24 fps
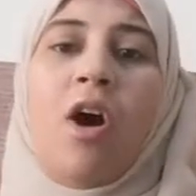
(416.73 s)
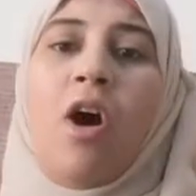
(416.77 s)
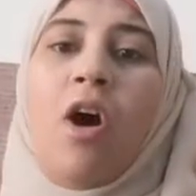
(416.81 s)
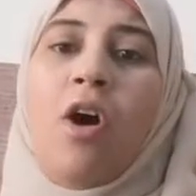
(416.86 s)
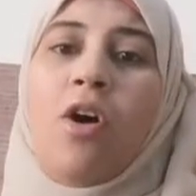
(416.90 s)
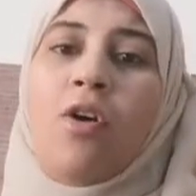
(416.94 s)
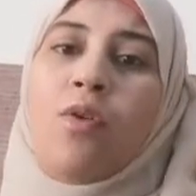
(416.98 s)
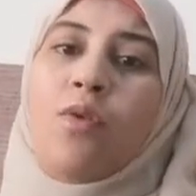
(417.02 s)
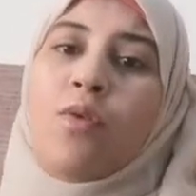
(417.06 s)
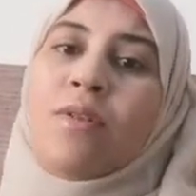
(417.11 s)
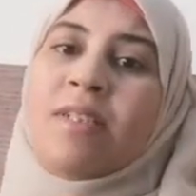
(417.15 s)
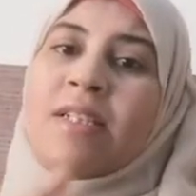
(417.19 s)

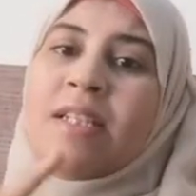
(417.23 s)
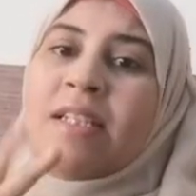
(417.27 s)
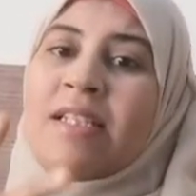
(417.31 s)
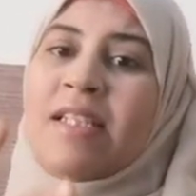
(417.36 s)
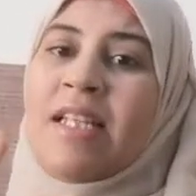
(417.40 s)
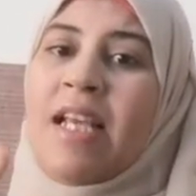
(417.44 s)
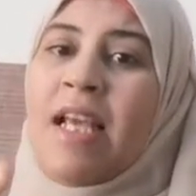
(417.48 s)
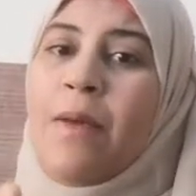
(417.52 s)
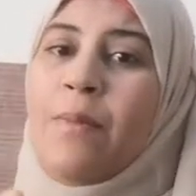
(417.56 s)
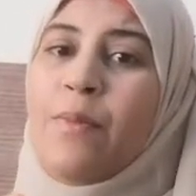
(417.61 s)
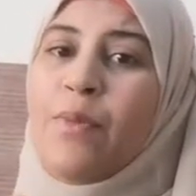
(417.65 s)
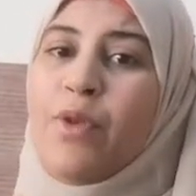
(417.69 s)
are on the
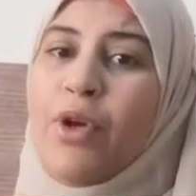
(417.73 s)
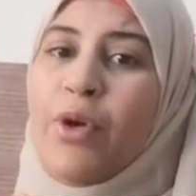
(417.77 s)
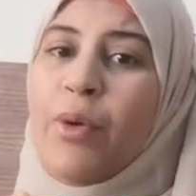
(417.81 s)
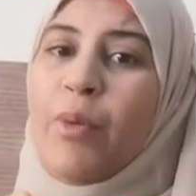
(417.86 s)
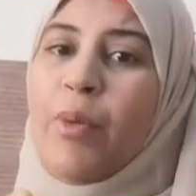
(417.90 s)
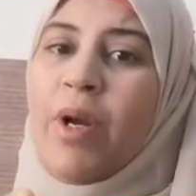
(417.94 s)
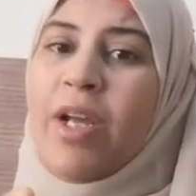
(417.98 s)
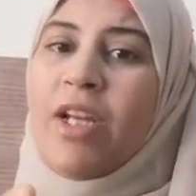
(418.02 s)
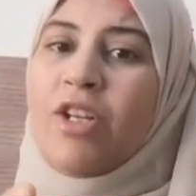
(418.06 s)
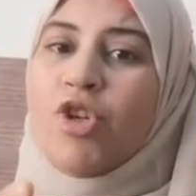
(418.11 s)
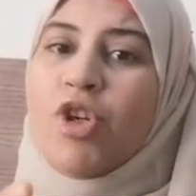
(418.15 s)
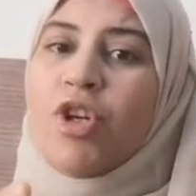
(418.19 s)
same
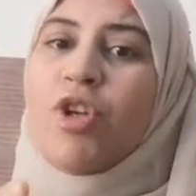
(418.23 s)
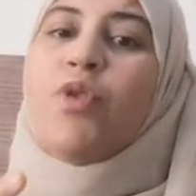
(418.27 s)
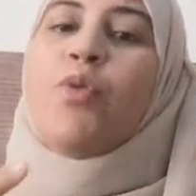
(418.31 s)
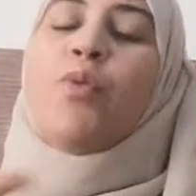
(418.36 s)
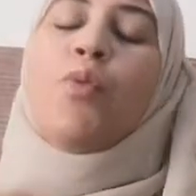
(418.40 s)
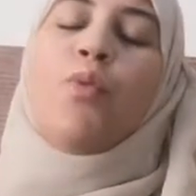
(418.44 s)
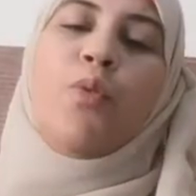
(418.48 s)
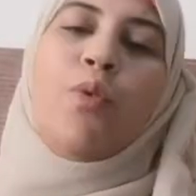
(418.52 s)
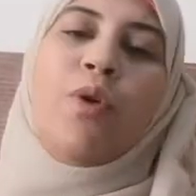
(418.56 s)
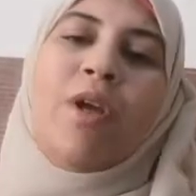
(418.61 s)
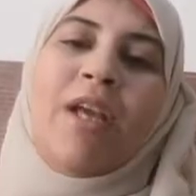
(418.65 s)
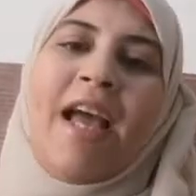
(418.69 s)

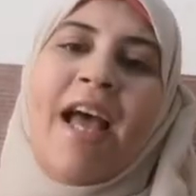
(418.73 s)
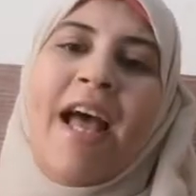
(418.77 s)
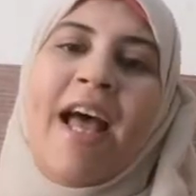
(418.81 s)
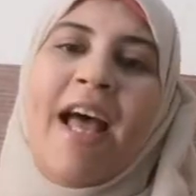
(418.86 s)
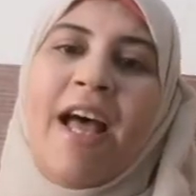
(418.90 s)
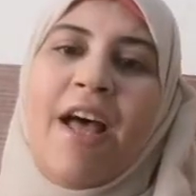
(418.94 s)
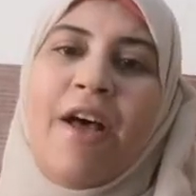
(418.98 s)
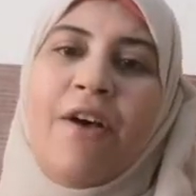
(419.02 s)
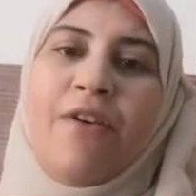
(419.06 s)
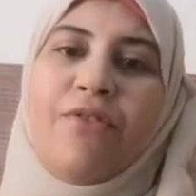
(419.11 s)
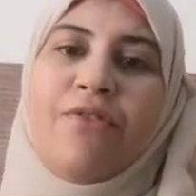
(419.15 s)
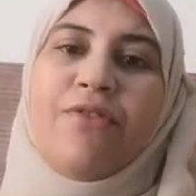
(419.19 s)
direction, we
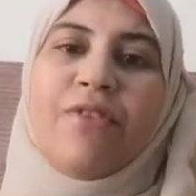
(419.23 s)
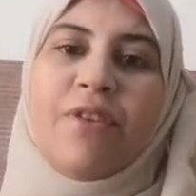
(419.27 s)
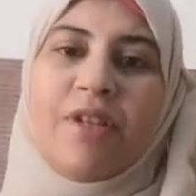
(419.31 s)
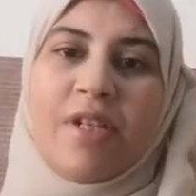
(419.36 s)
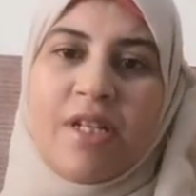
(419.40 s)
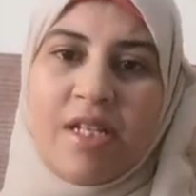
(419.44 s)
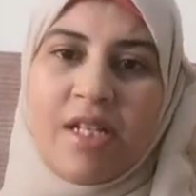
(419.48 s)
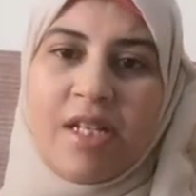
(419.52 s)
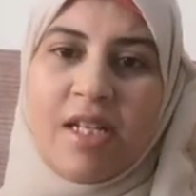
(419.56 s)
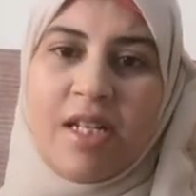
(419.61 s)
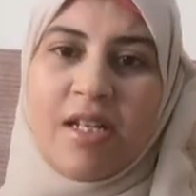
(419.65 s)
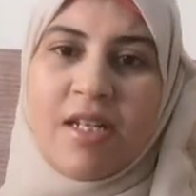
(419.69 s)
have
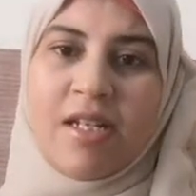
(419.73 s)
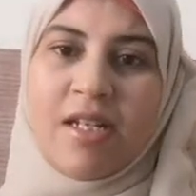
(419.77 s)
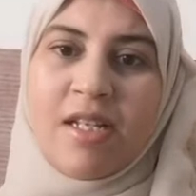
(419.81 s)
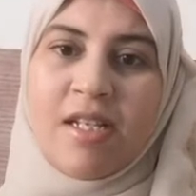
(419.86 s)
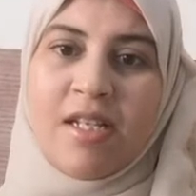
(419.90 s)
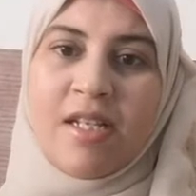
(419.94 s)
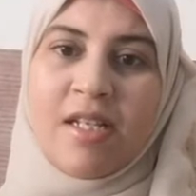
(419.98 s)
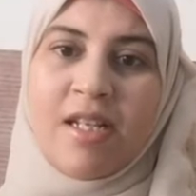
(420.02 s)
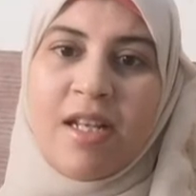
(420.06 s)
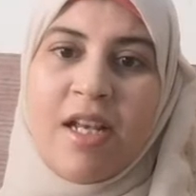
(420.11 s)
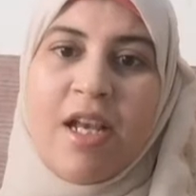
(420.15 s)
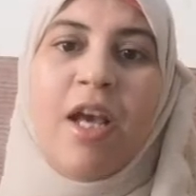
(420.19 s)
cis.